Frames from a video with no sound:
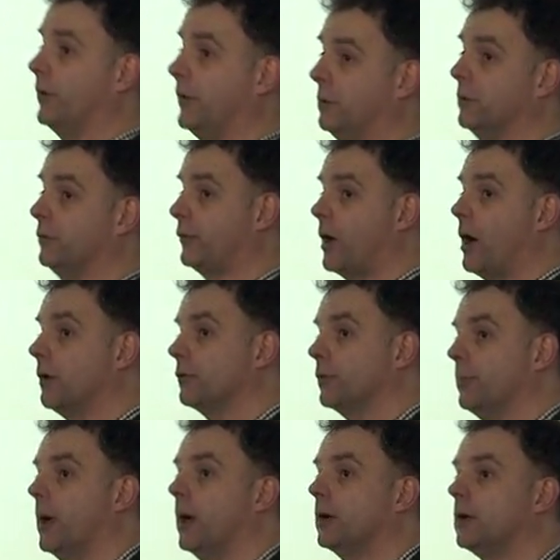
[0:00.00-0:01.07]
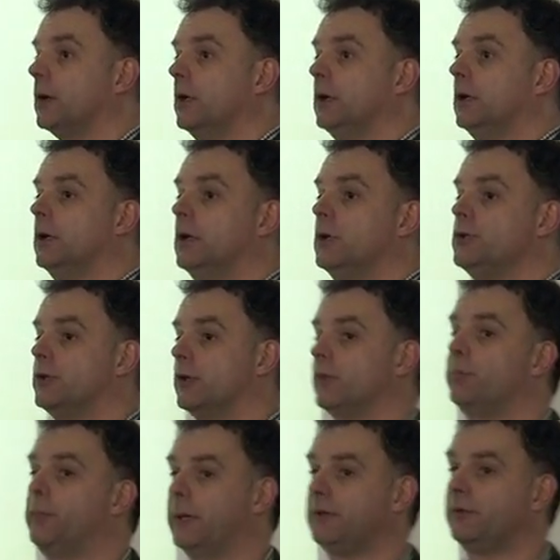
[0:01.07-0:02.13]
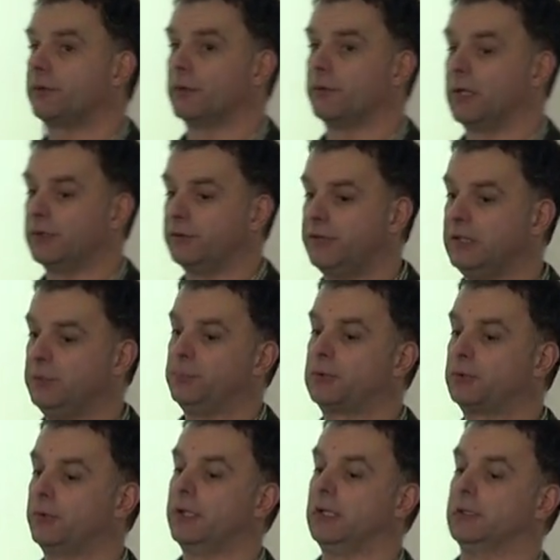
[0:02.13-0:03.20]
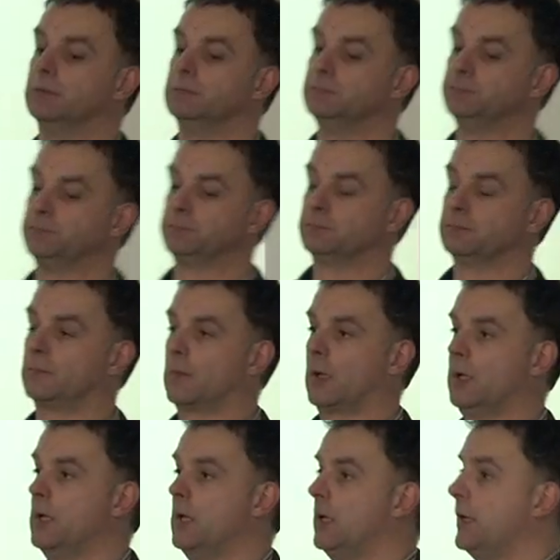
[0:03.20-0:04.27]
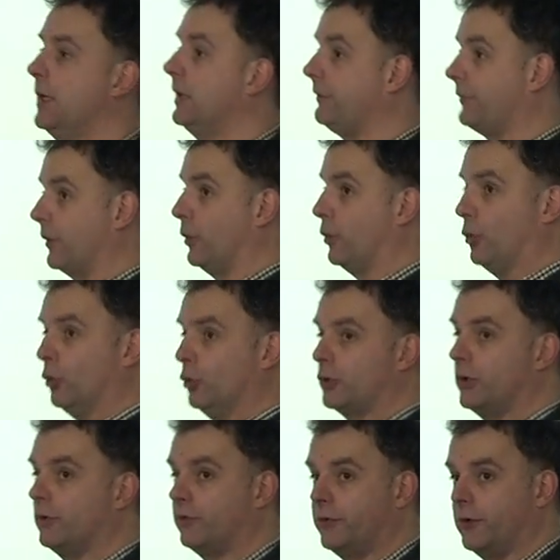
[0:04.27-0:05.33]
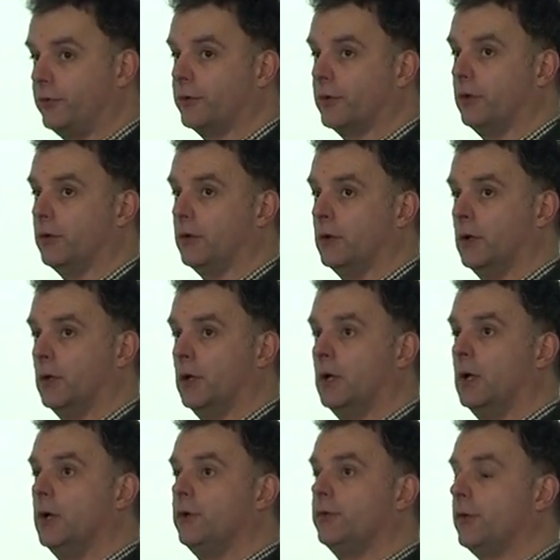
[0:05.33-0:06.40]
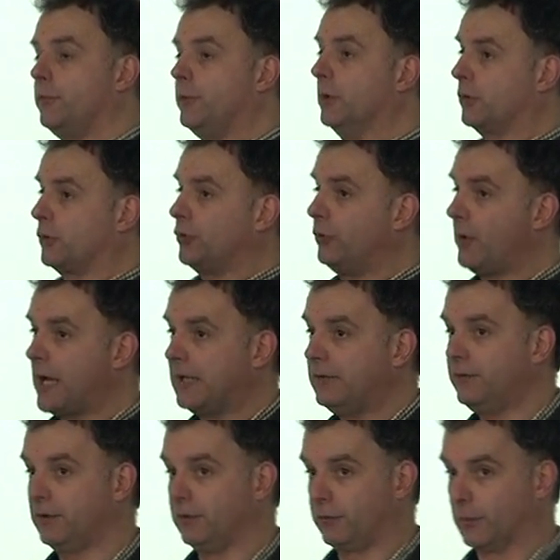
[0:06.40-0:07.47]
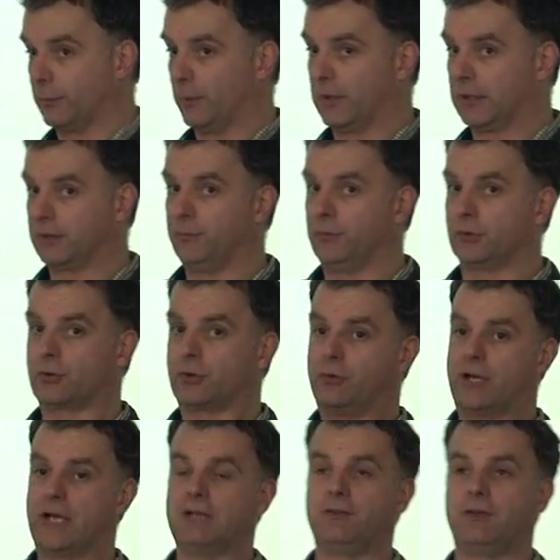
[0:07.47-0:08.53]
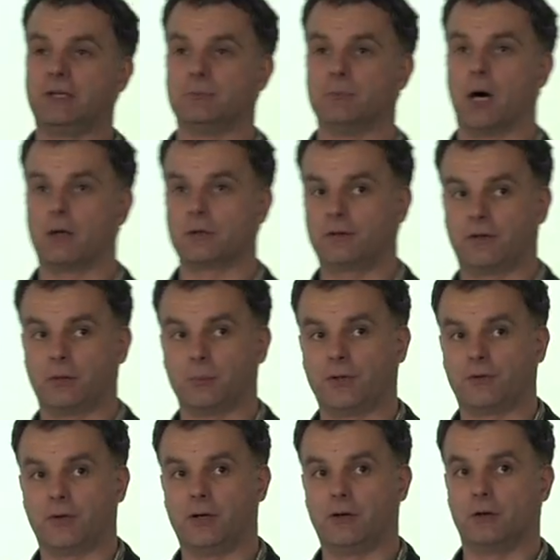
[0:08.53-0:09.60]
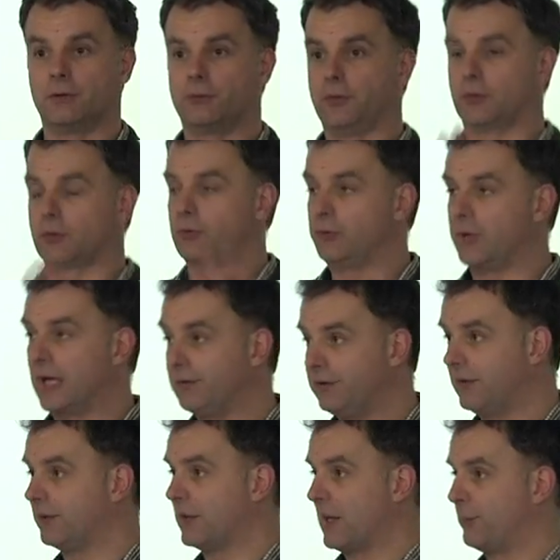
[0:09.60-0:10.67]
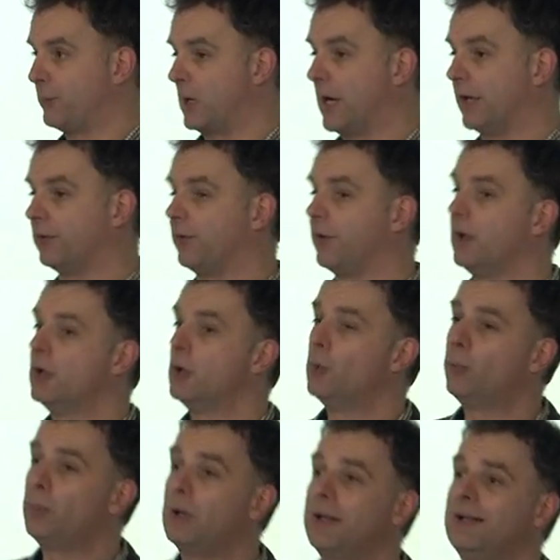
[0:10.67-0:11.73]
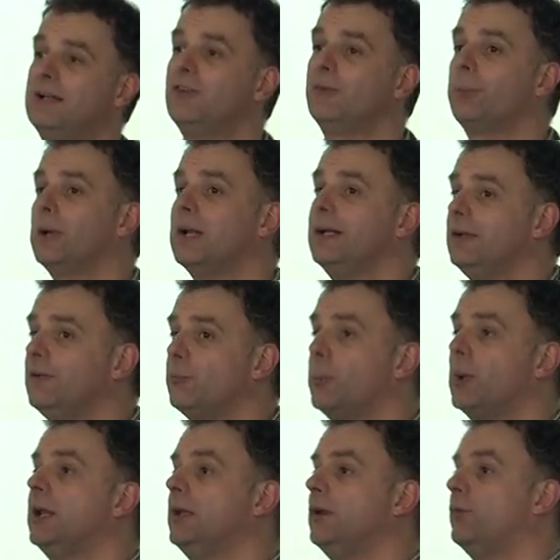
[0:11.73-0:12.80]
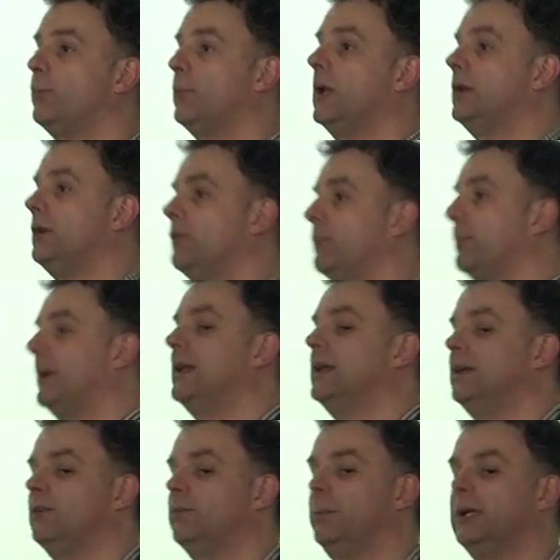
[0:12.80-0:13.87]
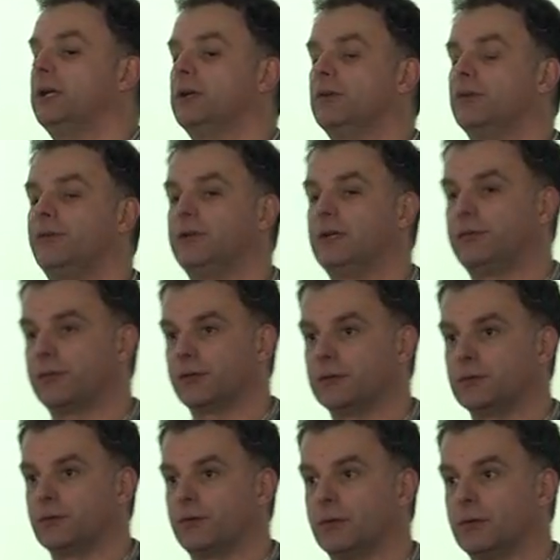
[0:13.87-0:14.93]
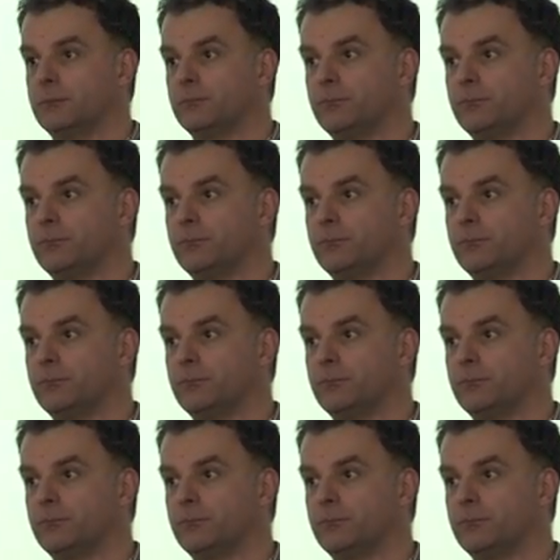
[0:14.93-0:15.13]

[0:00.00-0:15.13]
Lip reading: that it was Carlsberg, just based on that deep green. It's all consistent. So if you're creating something, if you're creating marketing material, if you're creating that brand, please, please, please, please, please be consistent.